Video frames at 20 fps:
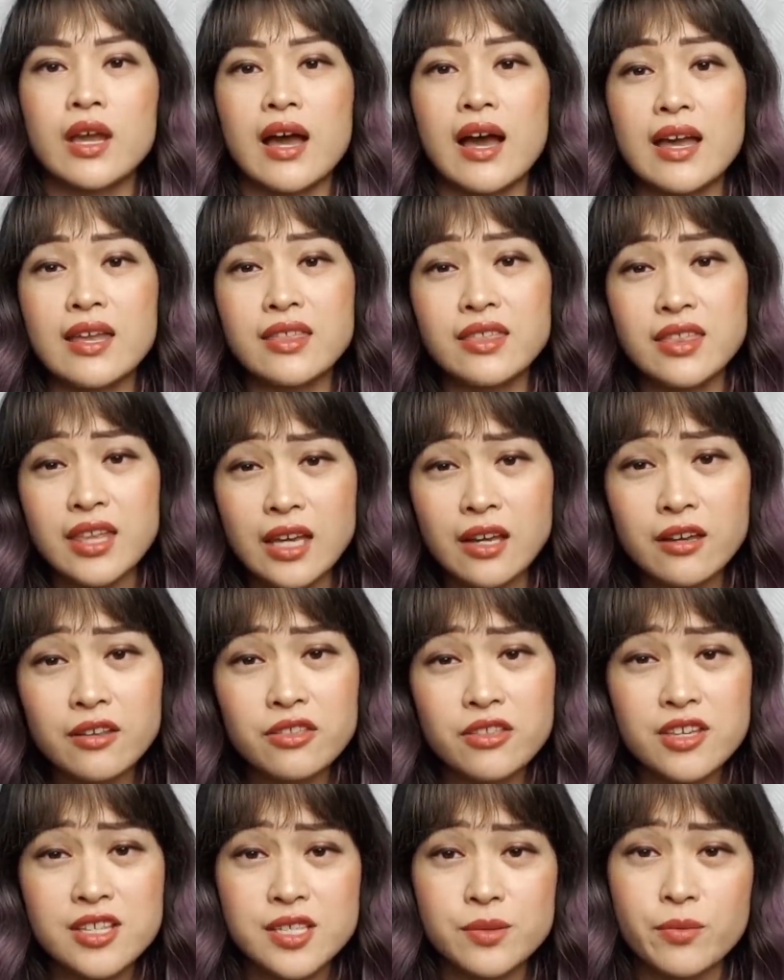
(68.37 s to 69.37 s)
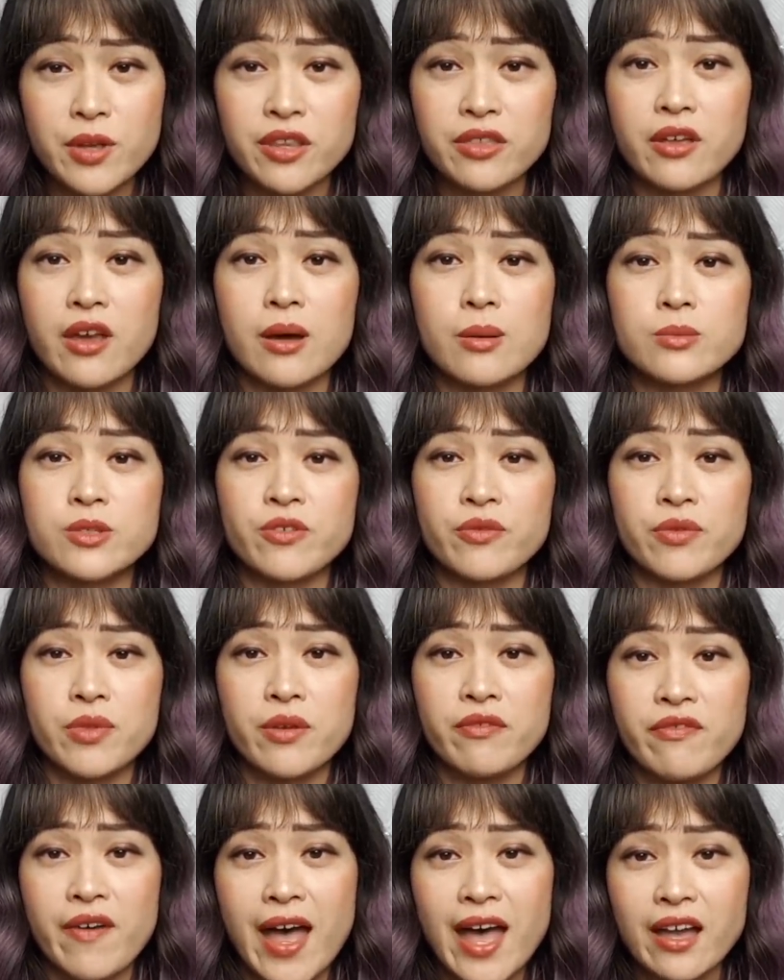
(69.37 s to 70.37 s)
I think this myth comes from
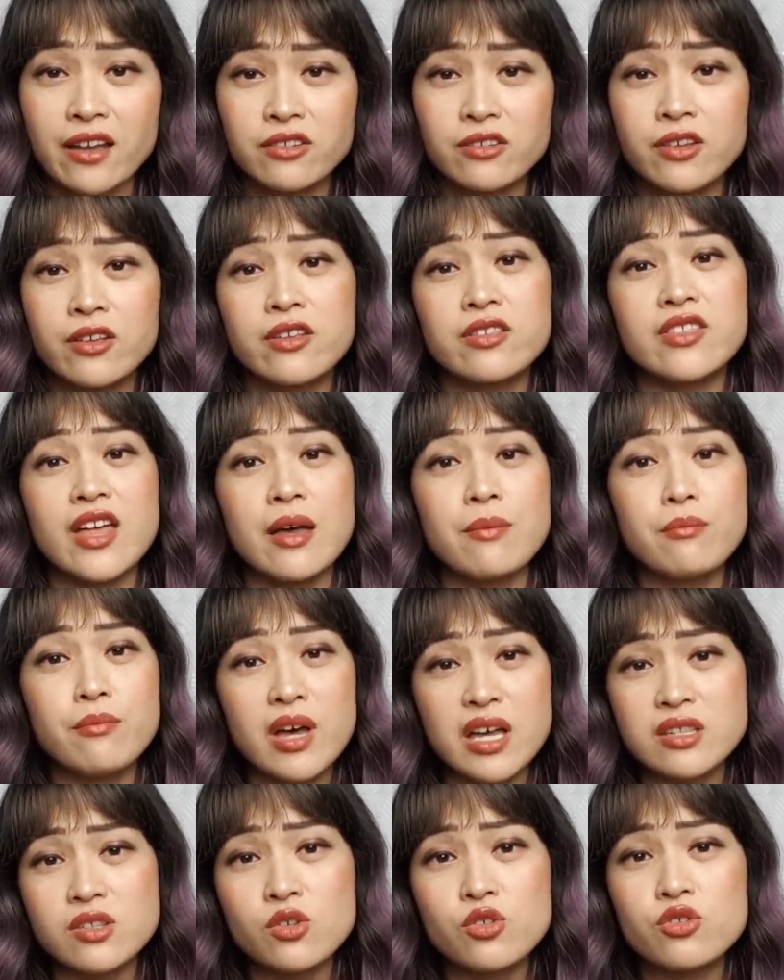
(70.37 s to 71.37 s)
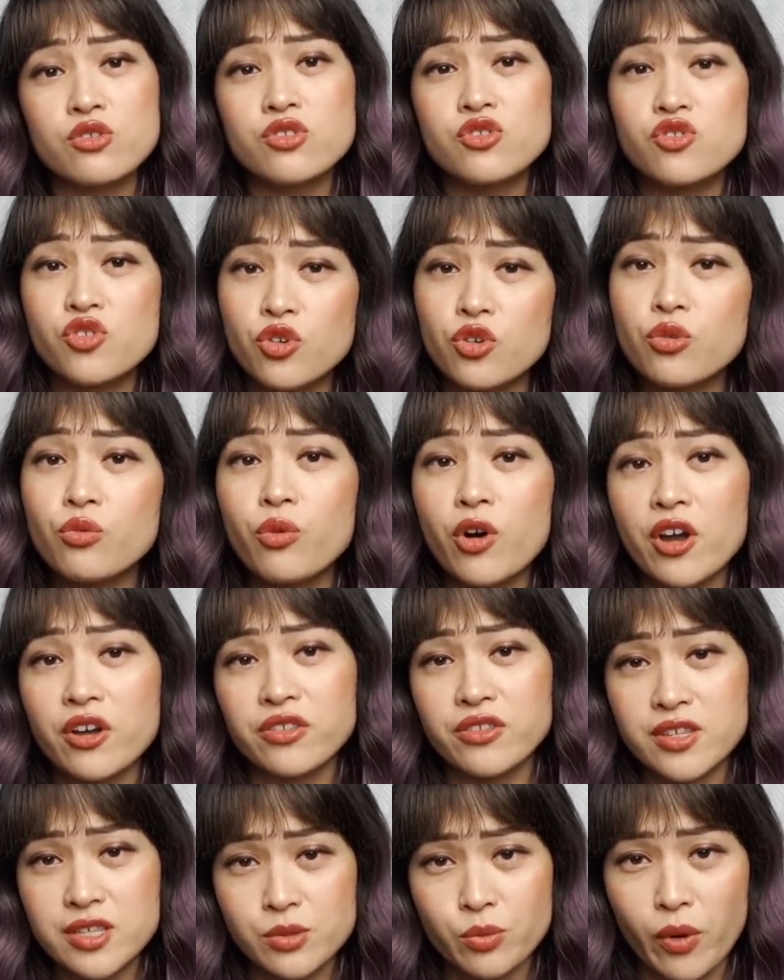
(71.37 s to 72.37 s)
the fact that muscles do
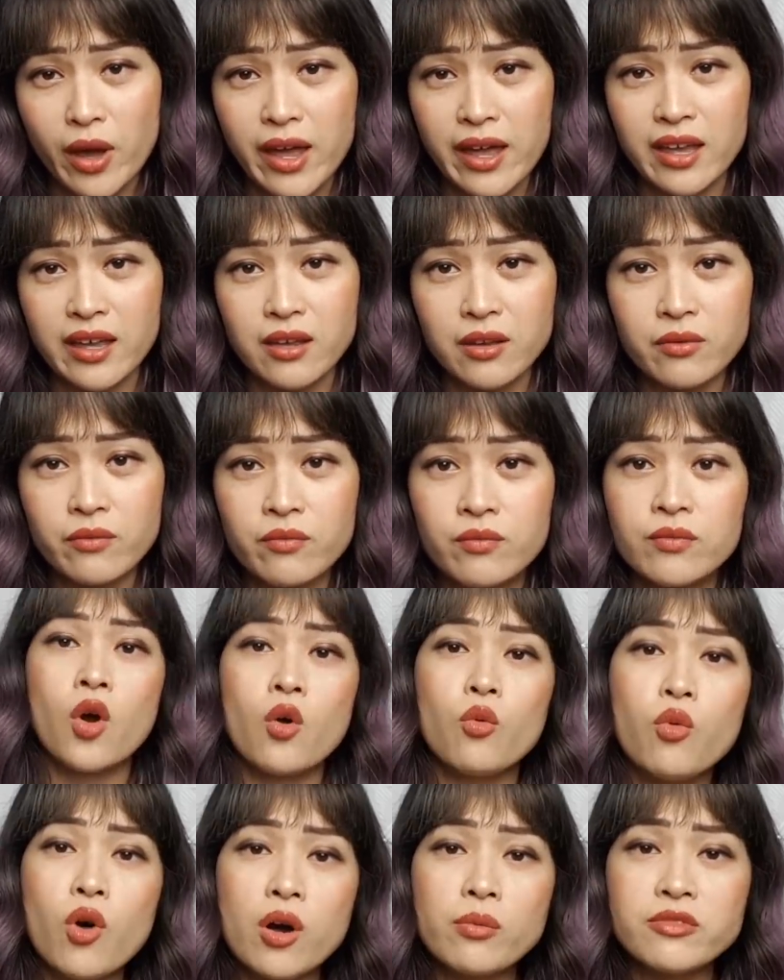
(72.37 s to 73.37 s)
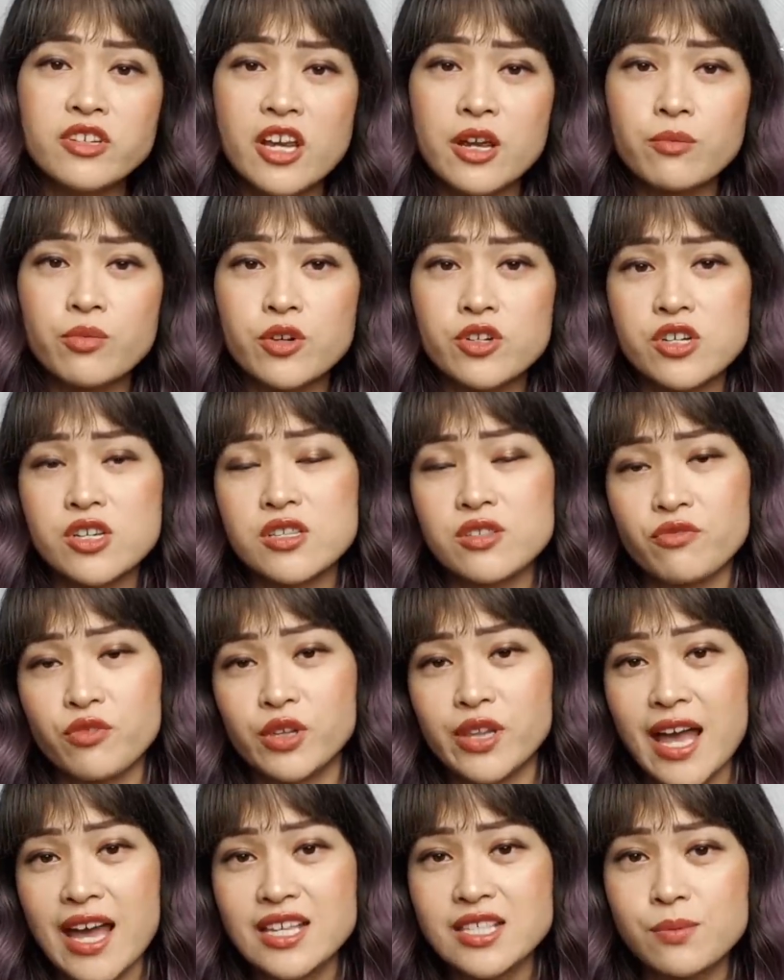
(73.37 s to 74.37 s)
work this way. Warm temperatures
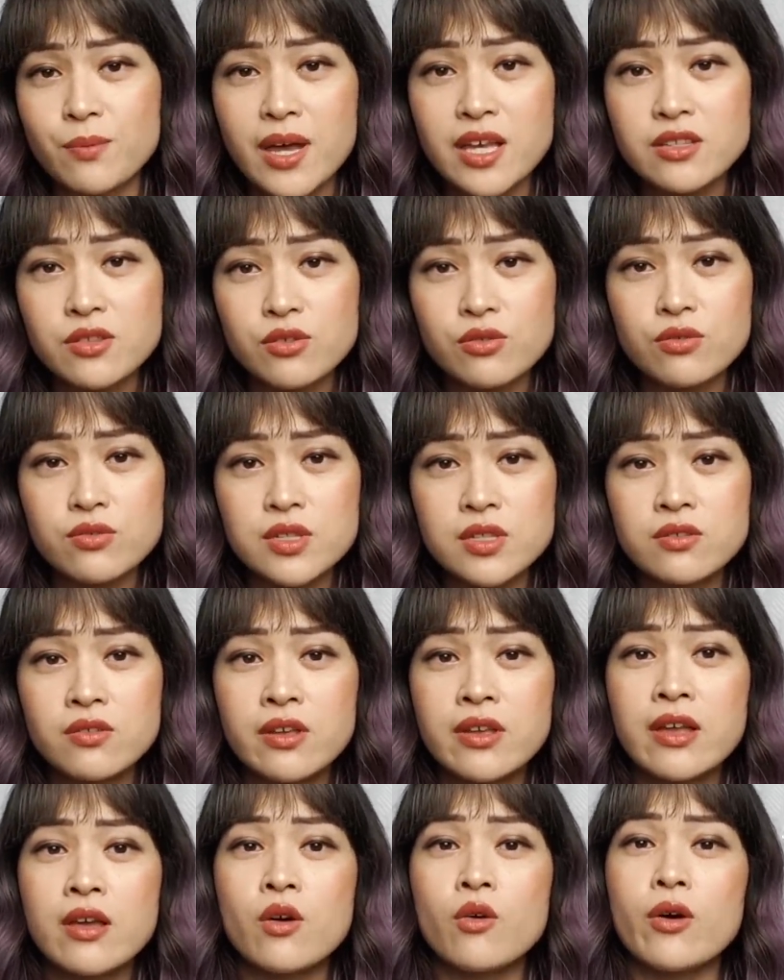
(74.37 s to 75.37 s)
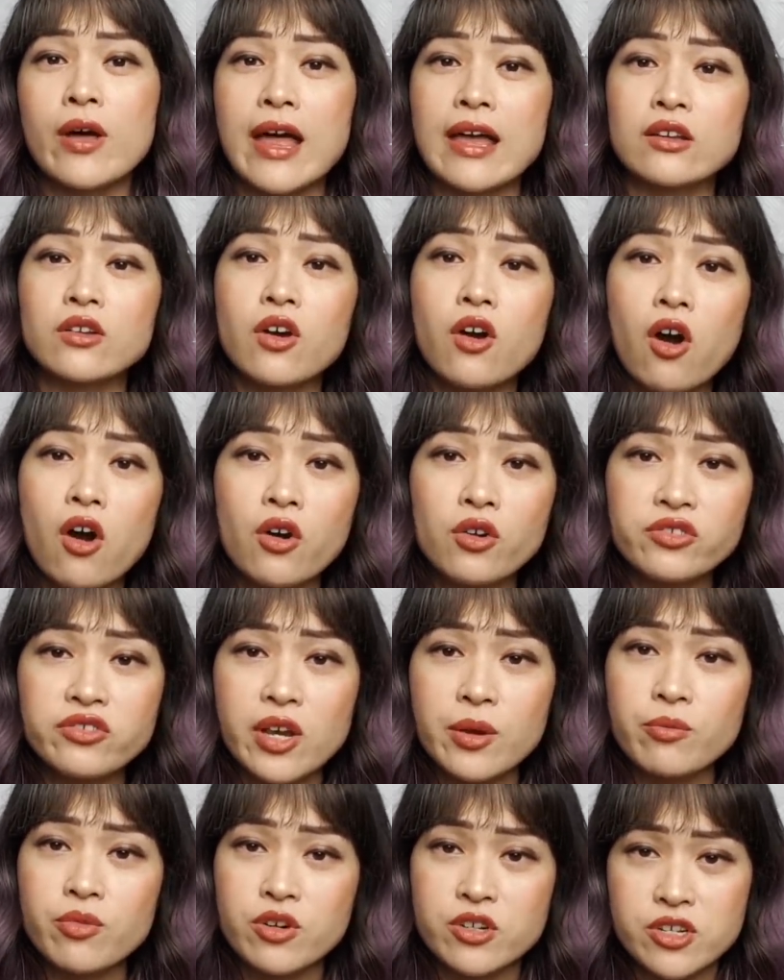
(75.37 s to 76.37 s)
relax muscles, and cold
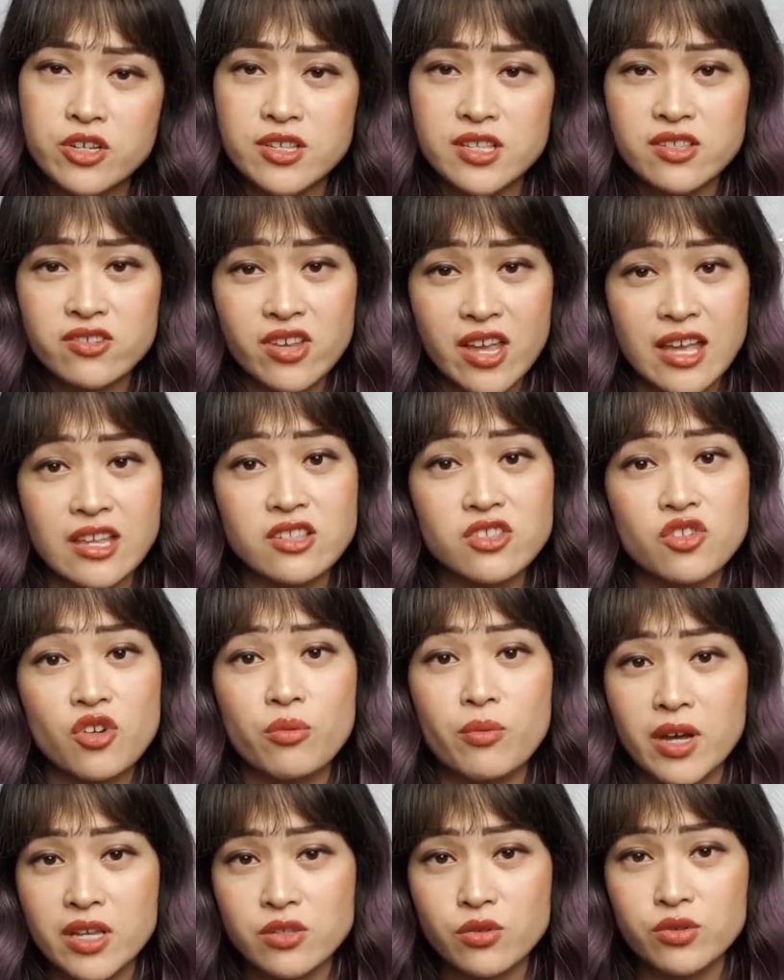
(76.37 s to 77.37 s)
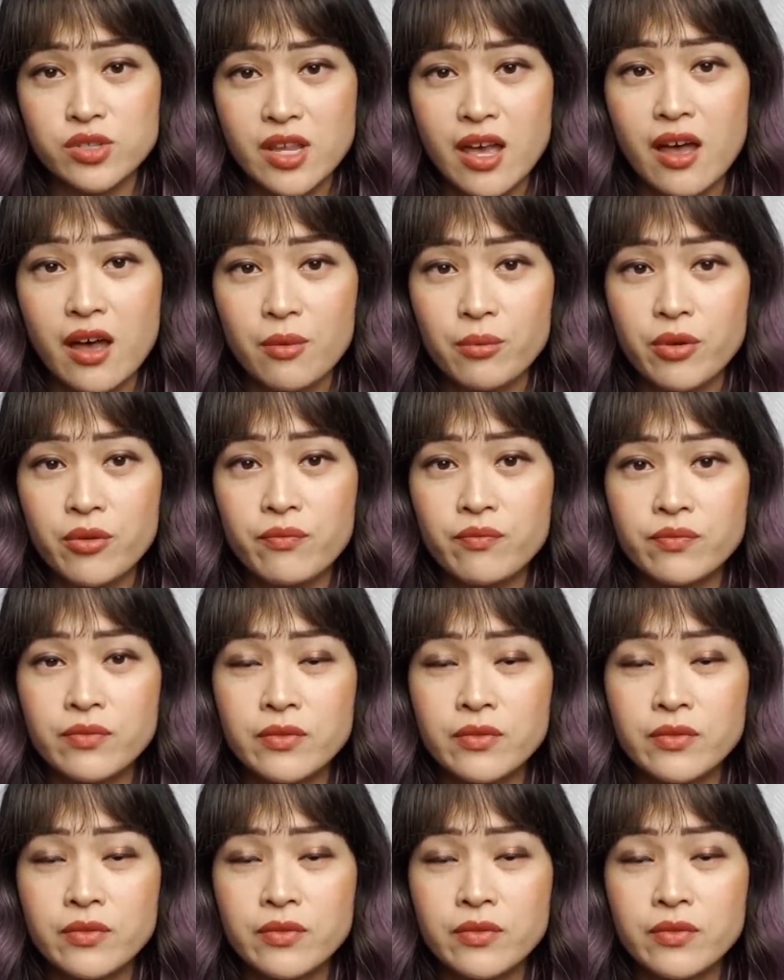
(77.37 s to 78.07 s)
temperatures tense your muscles up.